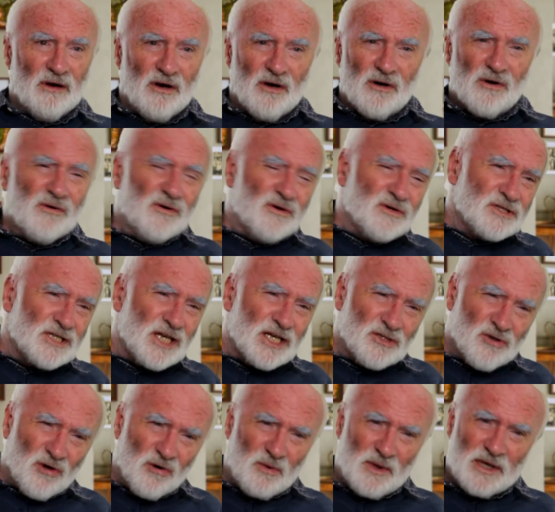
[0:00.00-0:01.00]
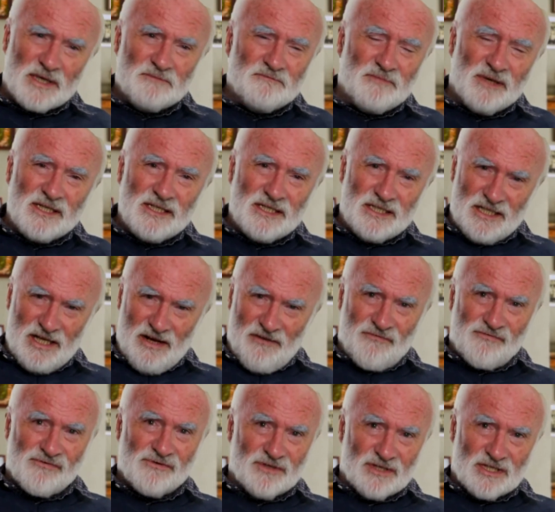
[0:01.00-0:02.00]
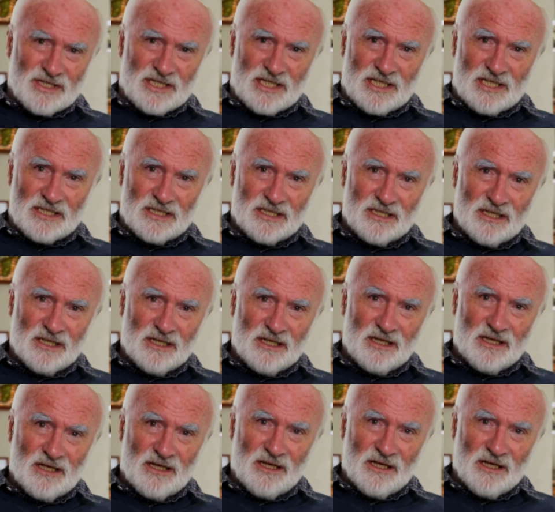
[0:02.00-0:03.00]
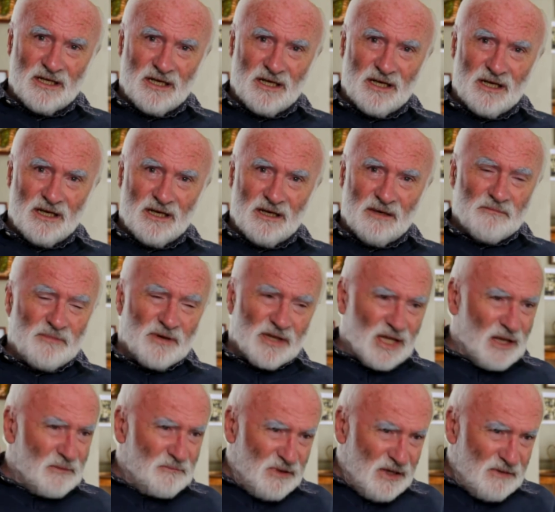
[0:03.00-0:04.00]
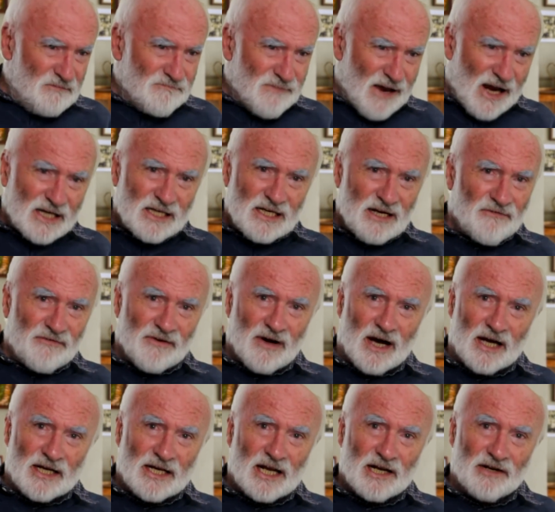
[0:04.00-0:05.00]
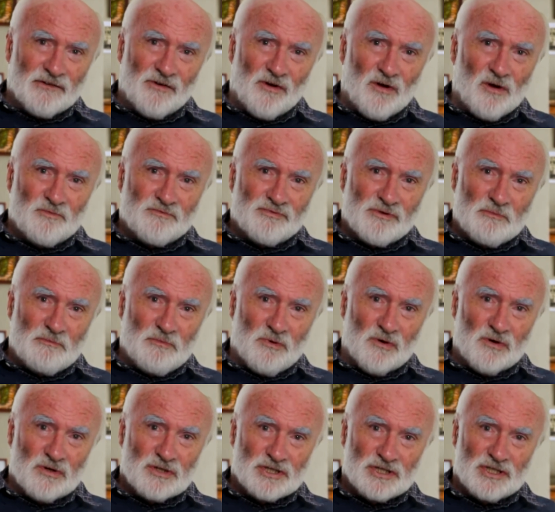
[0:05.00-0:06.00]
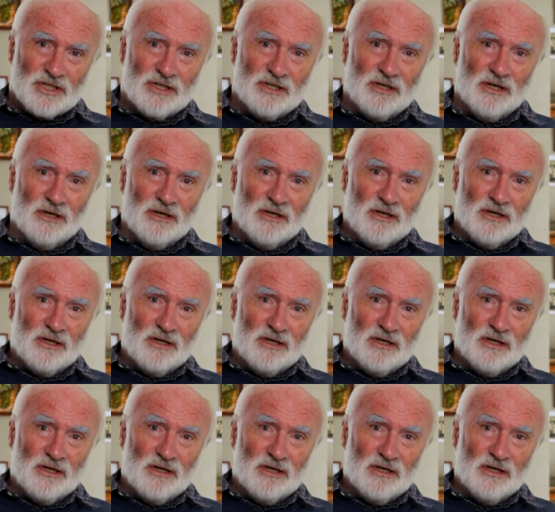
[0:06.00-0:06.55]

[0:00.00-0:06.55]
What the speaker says: Of course, there's always been differences, but they've been magnified out of all proportion.